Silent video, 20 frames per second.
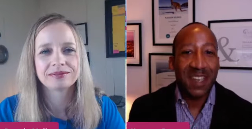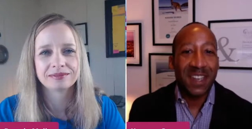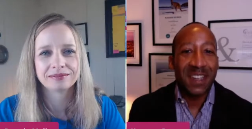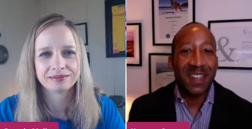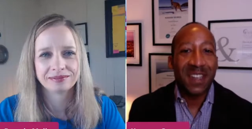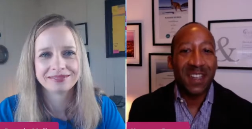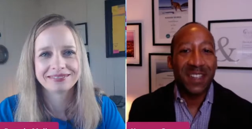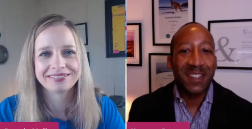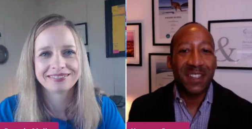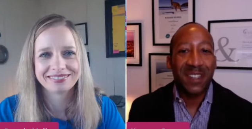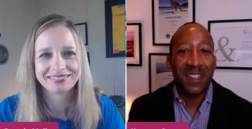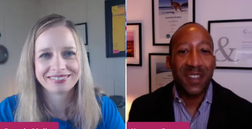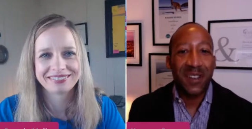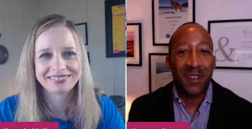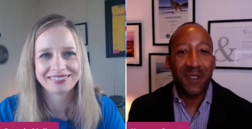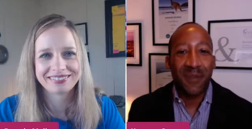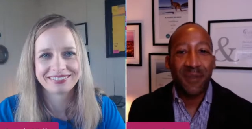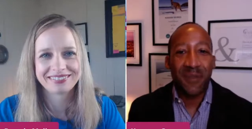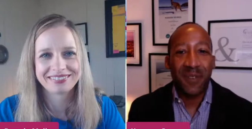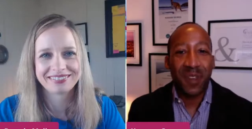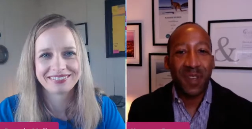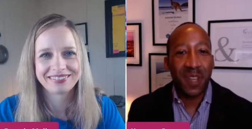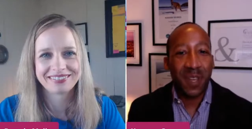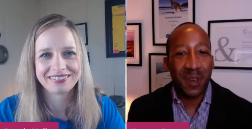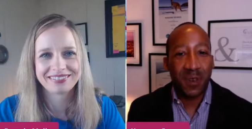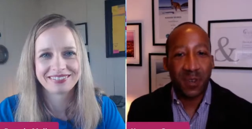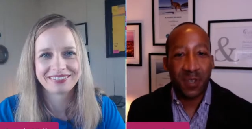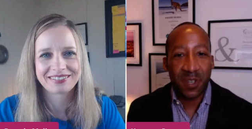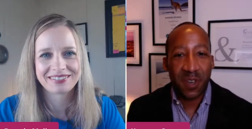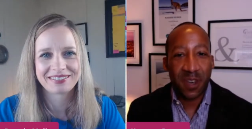Speaker 1: like this. There are
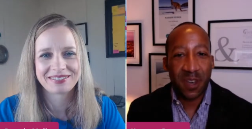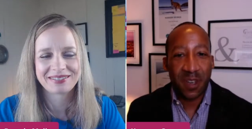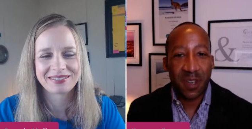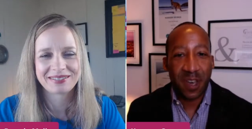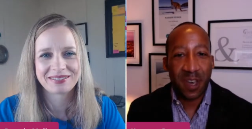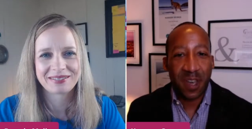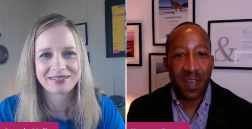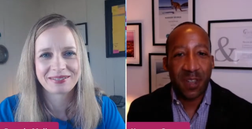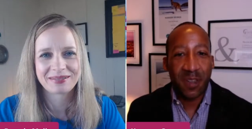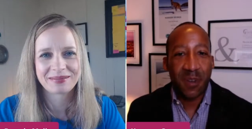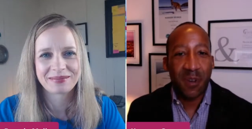videos online.